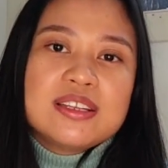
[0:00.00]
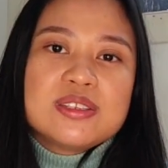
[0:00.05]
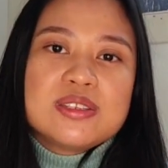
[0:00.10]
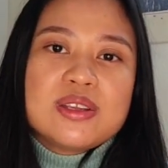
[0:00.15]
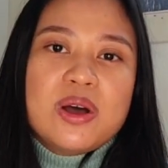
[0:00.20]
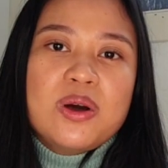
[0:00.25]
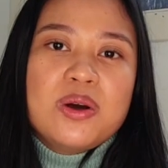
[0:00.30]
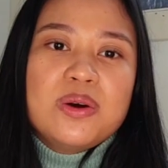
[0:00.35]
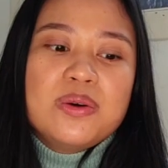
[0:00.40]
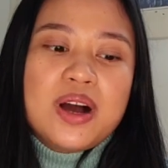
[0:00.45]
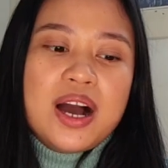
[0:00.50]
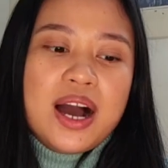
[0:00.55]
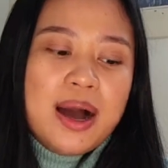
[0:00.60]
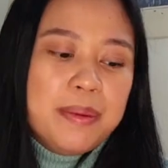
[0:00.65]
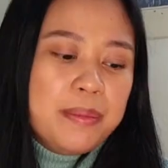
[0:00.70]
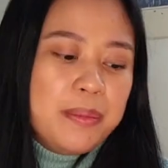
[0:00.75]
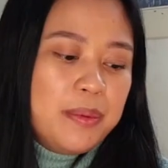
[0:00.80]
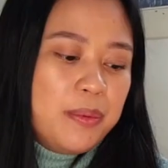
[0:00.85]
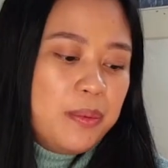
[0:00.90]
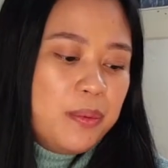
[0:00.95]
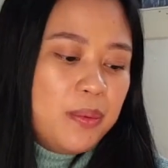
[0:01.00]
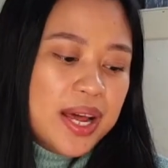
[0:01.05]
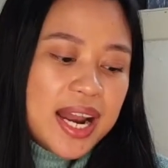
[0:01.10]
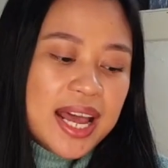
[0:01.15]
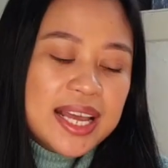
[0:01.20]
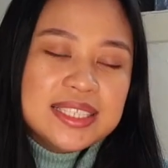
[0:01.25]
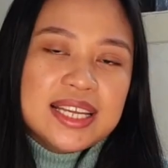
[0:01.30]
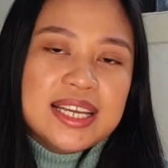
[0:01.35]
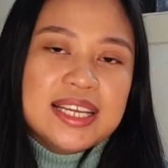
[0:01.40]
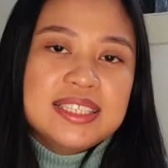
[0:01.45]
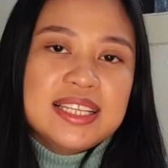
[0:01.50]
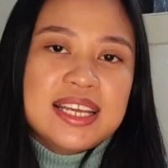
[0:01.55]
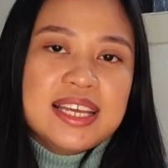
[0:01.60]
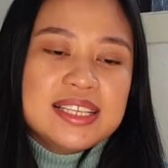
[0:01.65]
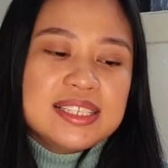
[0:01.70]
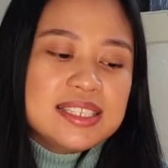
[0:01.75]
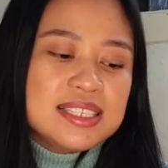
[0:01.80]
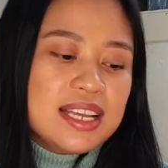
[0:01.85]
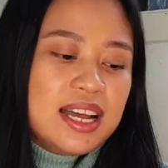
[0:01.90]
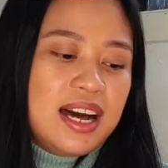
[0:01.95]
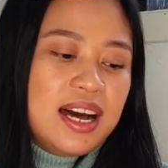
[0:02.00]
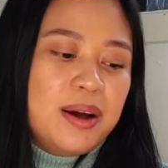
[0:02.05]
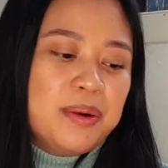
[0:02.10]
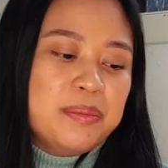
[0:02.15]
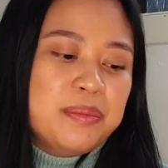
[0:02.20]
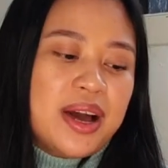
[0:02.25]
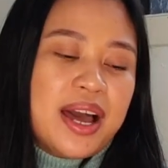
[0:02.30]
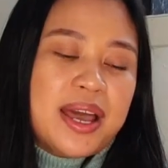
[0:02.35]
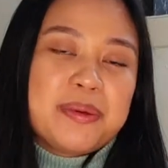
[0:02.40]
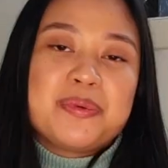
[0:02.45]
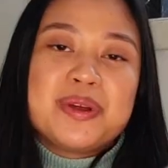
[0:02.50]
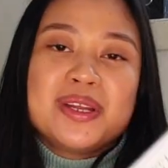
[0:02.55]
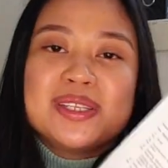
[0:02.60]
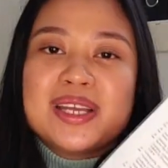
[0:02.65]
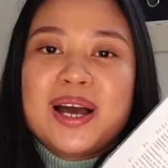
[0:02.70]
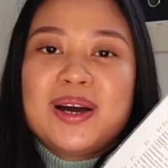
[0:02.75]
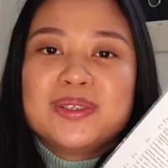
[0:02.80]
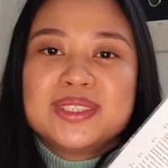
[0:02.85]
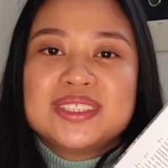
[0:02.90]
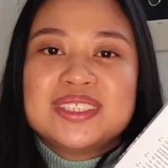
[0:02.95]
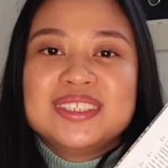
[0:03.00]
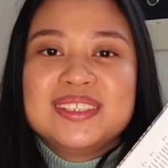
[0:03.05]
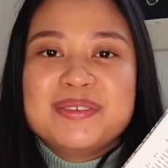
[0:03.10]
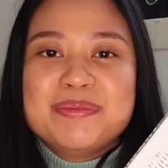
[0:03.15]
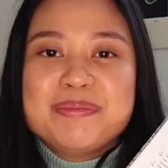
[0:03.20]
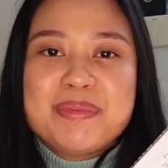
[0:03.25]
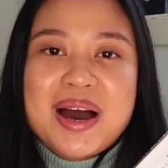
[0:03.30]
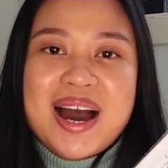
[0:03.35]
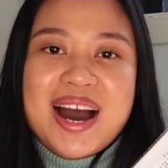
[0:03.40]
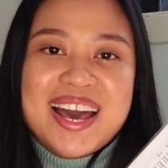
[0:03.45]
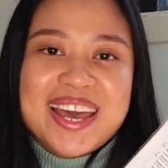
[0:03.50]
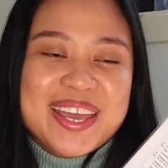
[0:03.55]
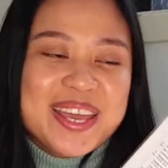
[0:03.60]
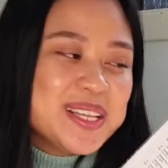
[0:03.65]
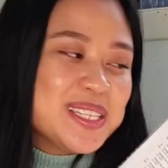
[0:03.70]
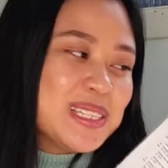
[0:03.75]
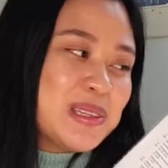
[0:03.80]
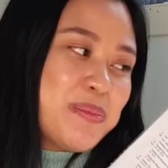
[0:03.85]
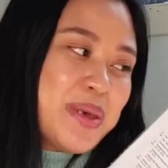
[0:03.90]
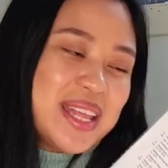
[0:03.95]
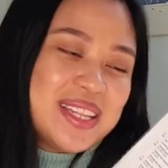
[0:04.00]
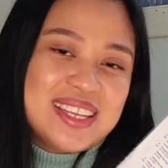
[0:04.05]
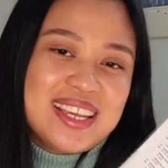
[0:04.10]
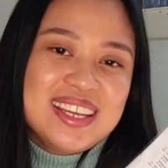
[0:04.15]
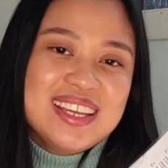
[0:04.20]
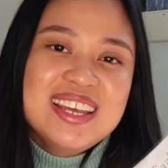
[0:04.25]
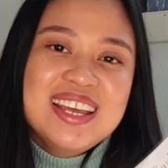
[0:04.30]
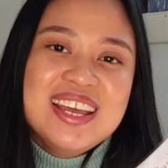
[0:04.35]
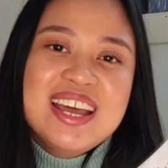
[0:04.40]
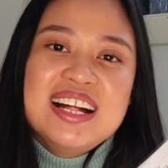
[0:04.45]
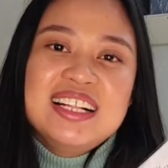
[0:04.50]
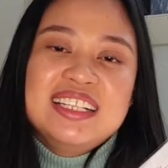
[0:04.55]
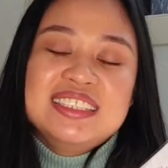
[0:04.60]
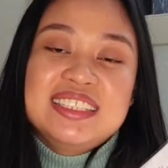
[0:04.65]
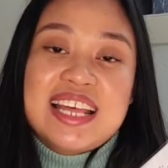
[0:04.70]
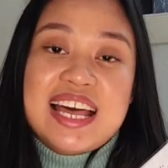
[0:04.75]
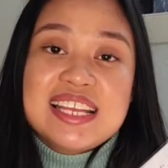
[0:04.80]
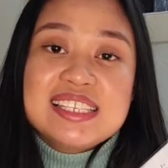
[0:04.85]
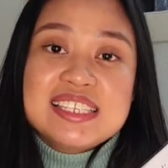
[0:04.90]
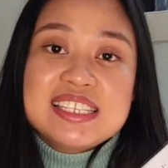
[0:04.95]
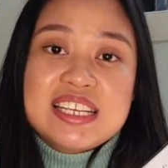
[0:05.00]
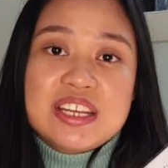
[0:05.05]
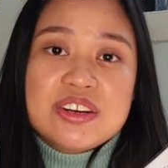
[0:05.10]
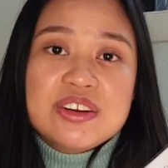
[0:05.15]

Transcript: So what I did is I print out my spending last